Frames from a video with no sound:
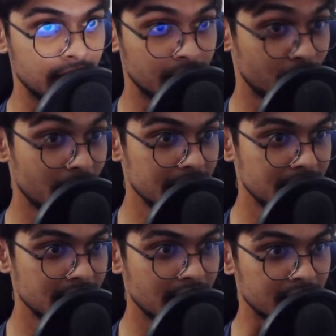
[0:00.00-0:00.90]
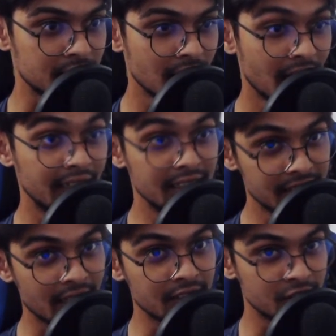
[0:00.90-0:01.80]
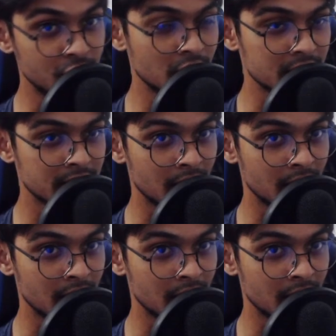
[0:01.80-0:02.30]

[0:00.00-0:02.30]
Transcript: crazy because this kind of suggests that,